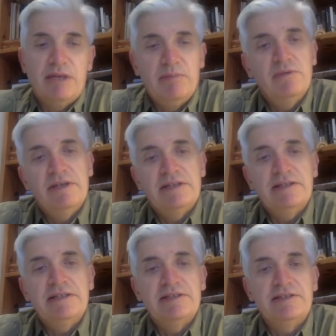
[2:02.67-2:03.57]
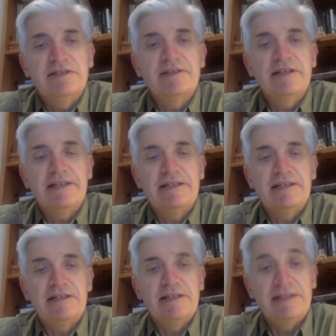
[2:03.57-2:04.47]
emulate the
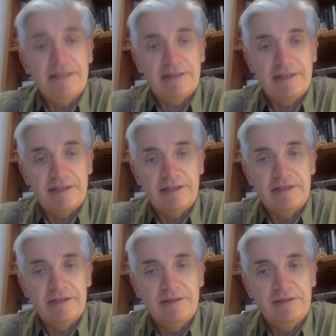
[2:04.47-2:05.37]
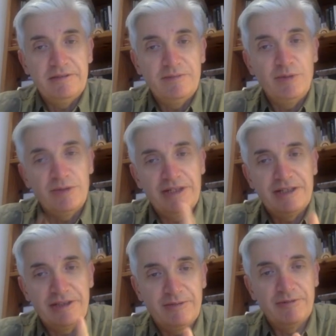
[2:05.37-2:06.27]
Cyrillic lettering, not the
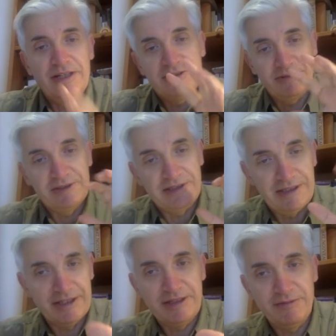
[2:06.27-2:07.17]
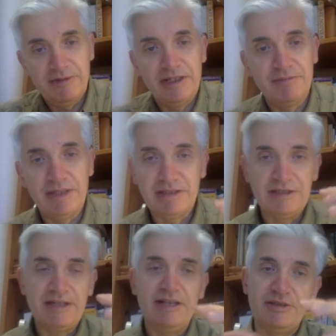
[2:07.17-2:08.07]
Latin one. So it's a Latin one,
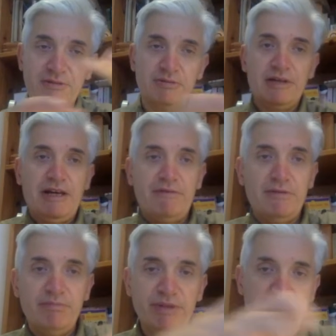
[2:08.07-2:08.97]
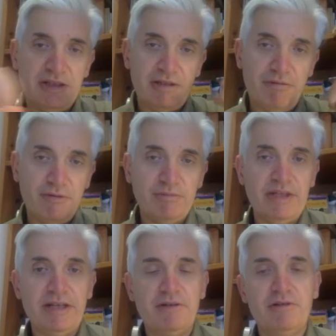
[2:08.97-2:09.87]
but tries to have a bit from
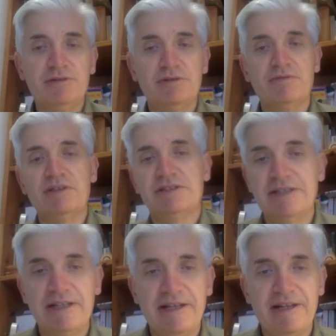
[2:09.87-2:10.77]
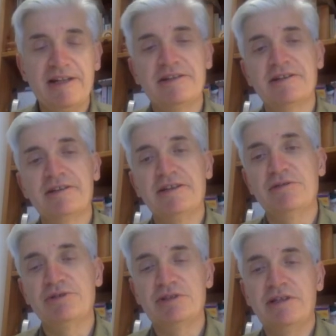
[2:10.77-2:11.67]
the echoes of the Cyrillic lettering
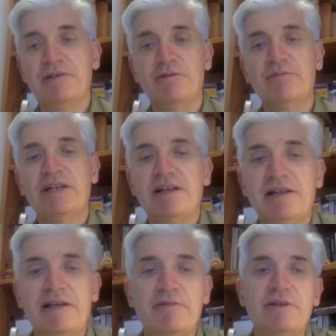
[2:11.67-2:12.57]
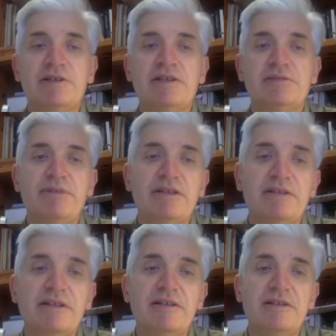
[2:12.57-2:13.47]
in which the Romanian language has
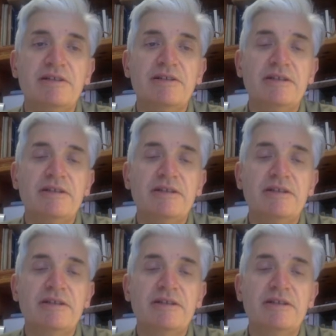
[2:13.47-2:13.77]
been rendered